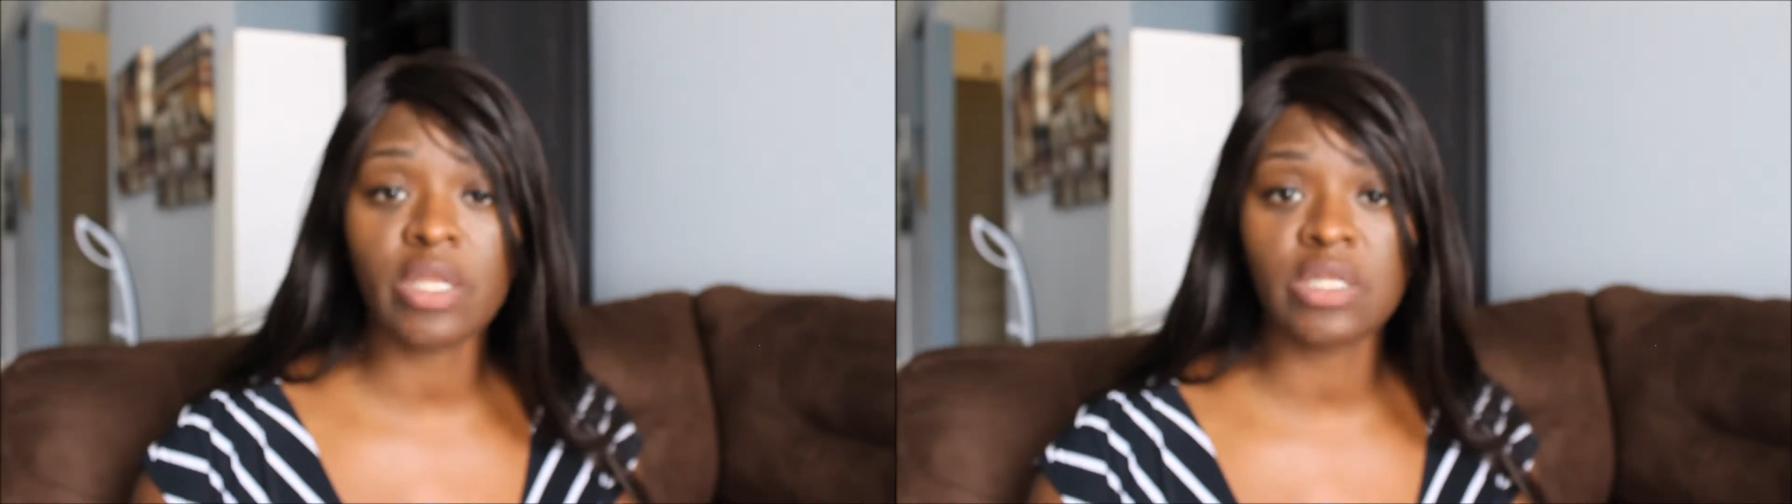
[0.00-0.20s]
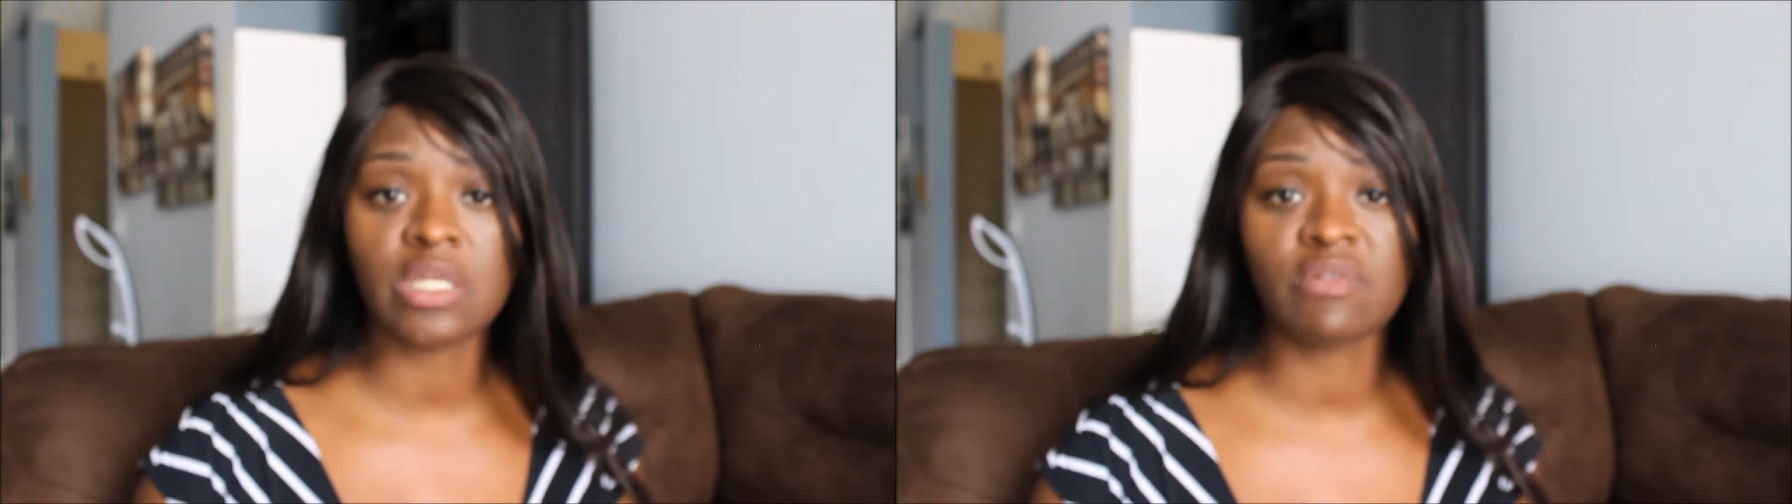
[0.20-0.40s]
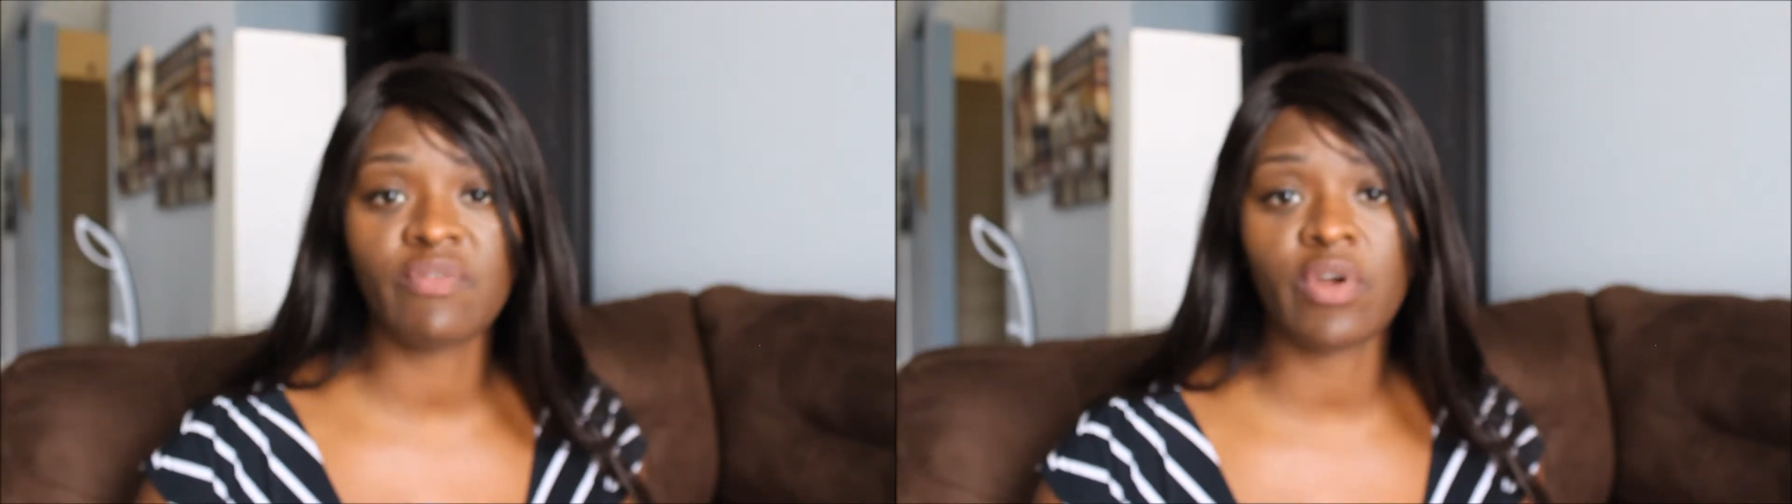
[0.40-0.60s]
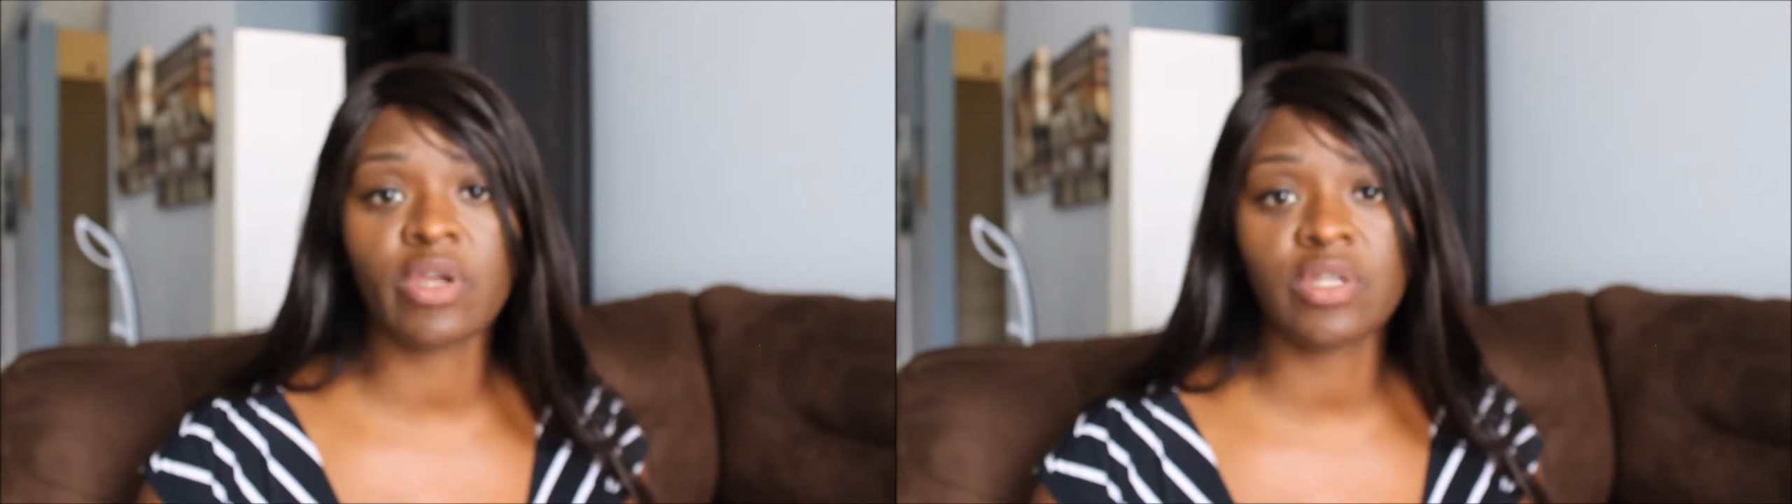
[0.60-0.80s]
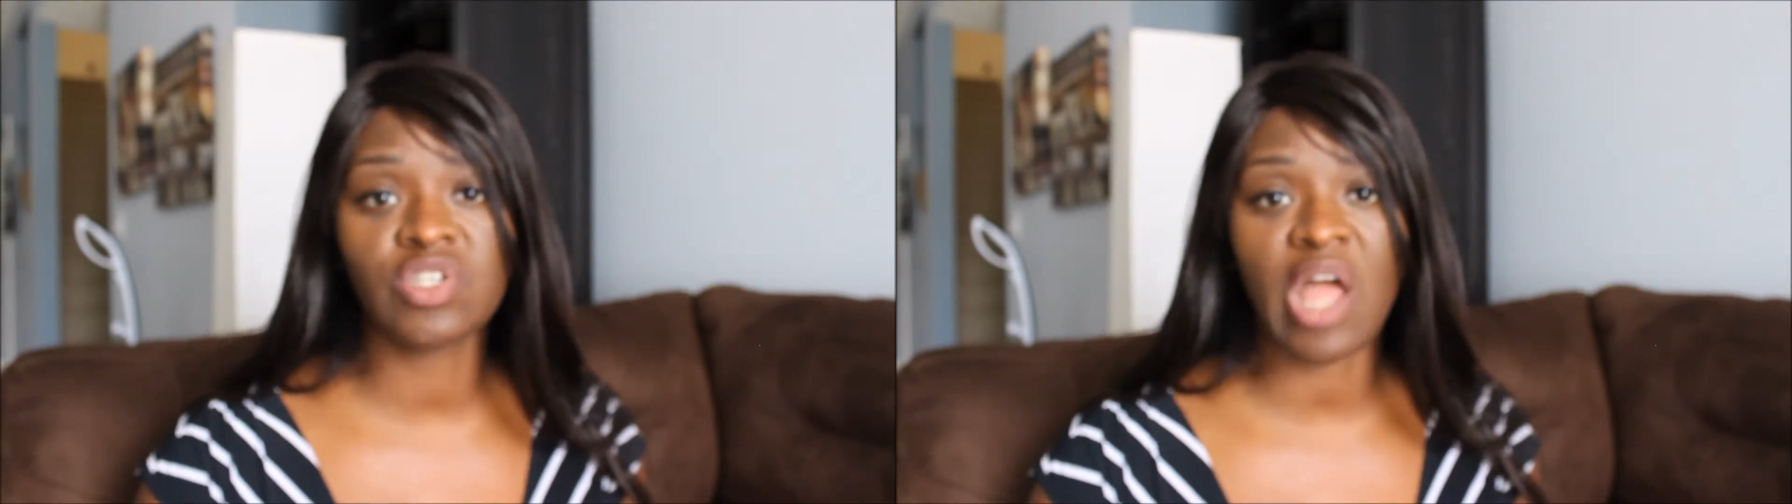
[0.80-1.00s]
It does a very
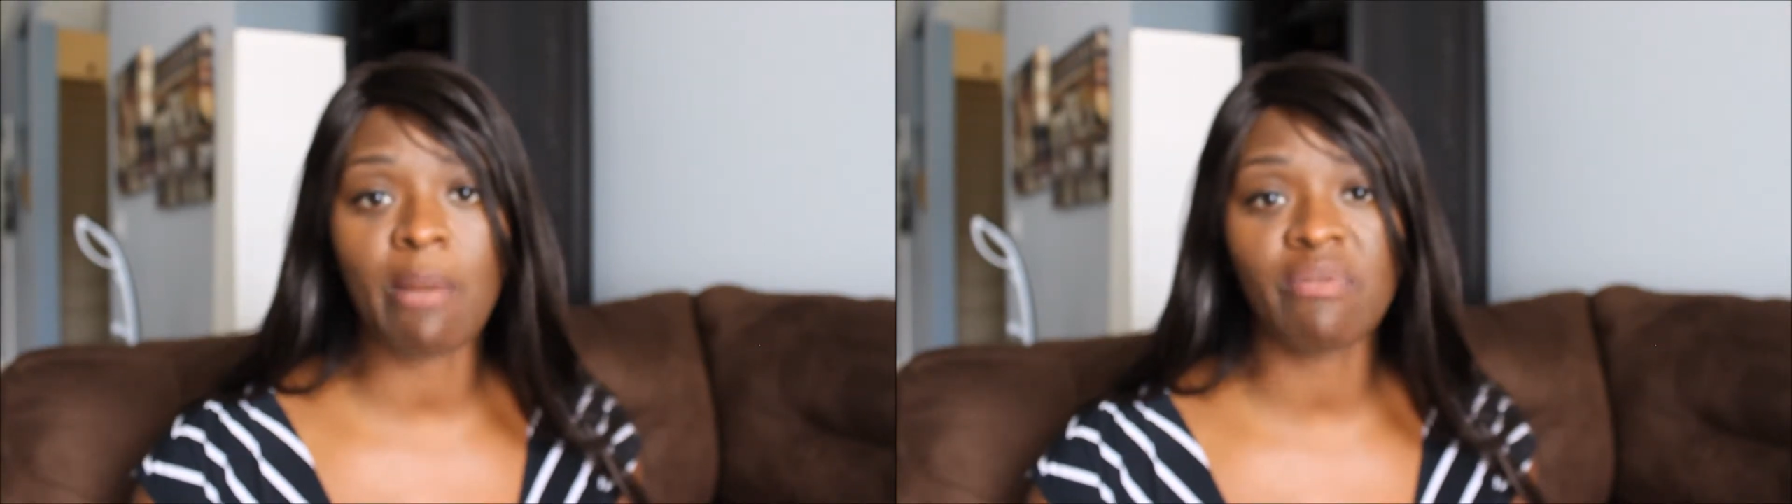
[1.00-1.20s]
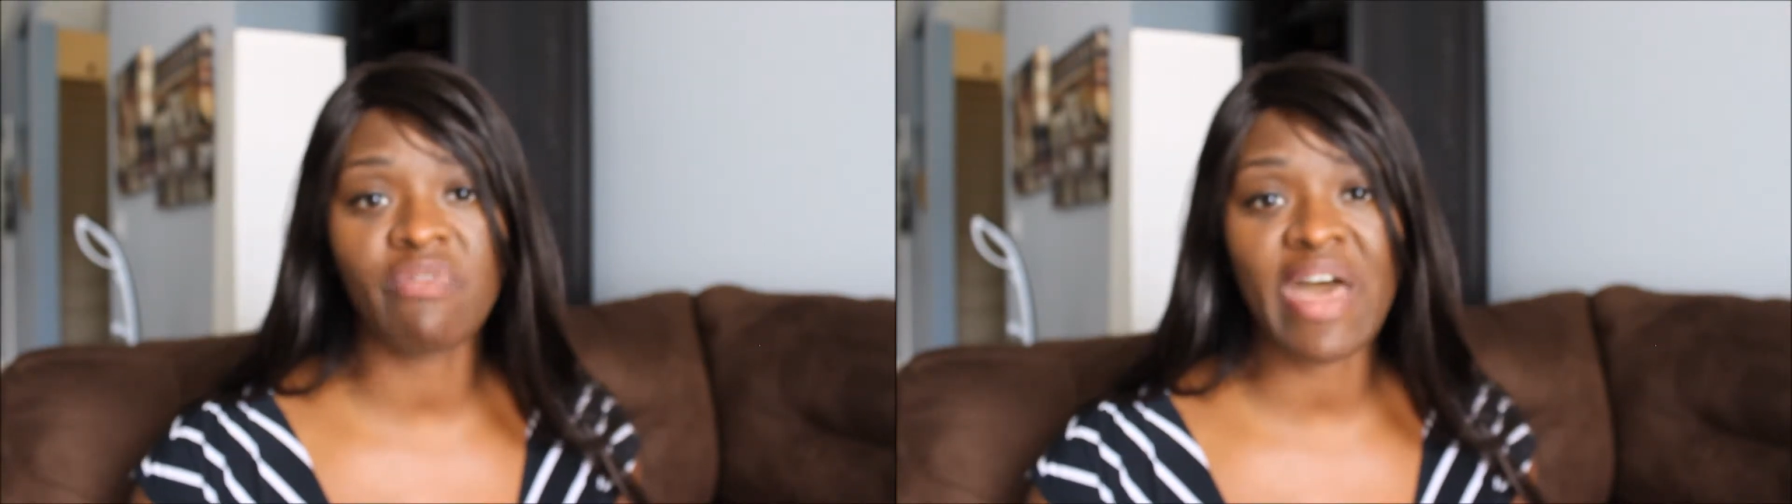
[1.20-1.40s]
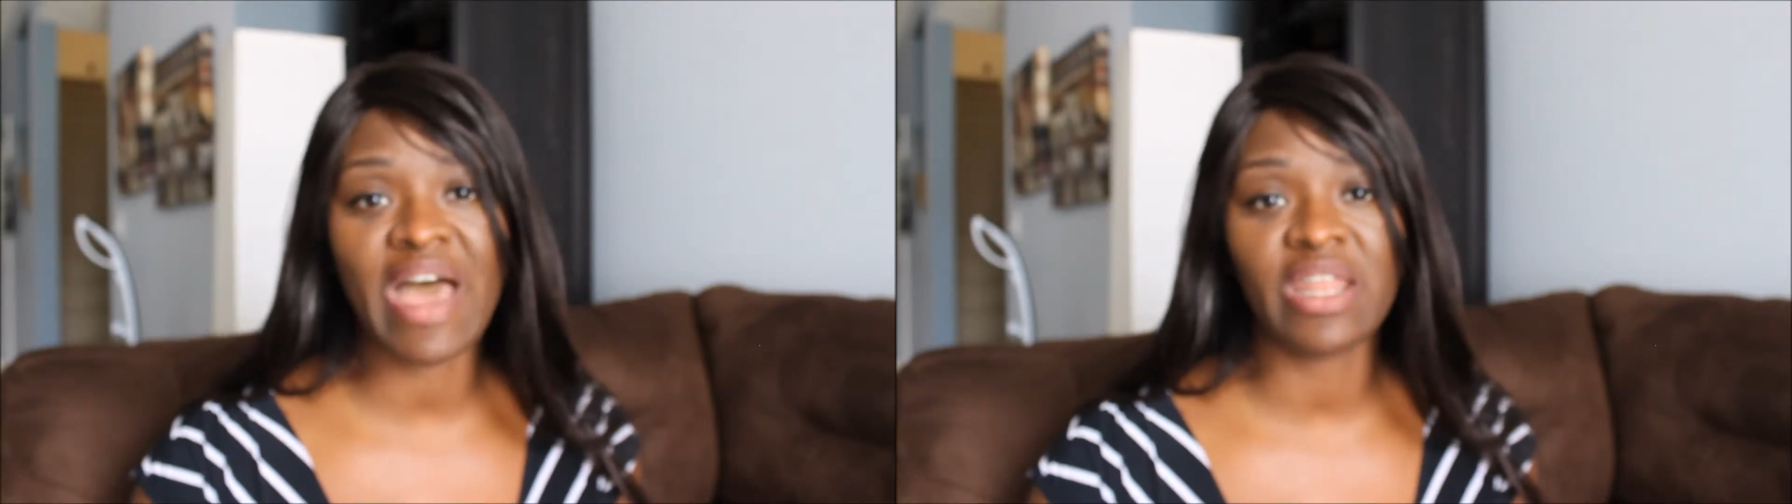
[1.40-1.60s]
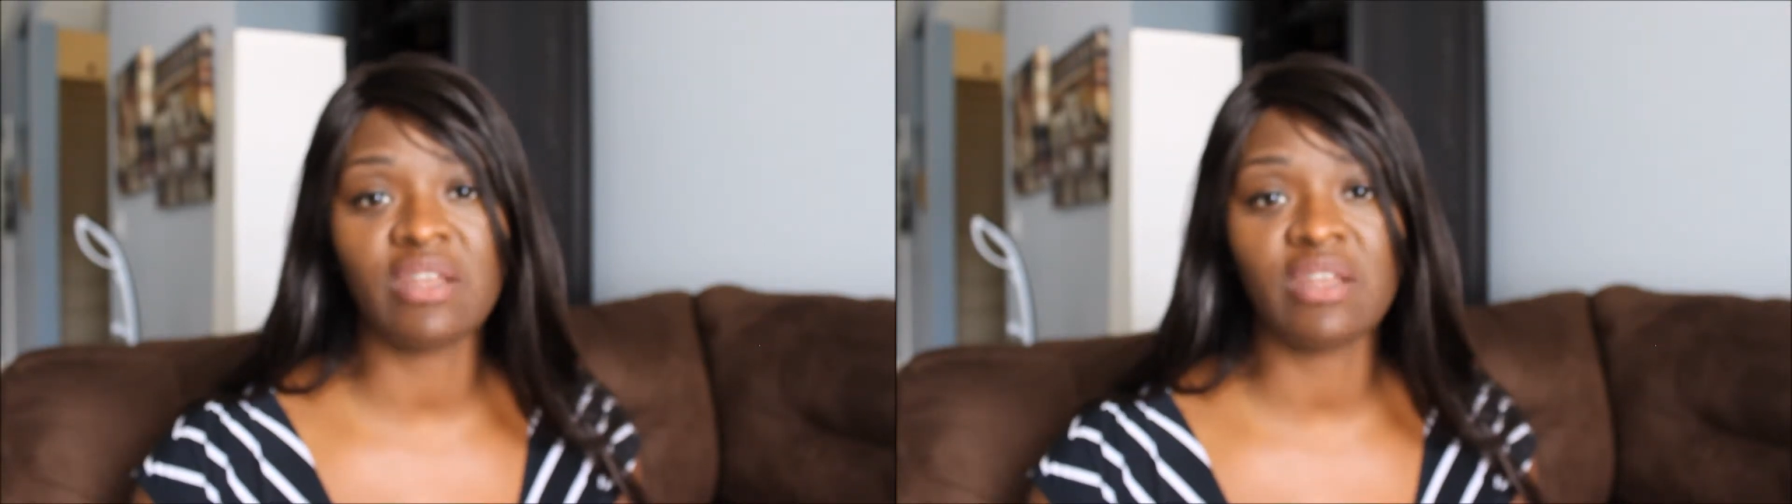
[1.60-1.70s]
good job of that.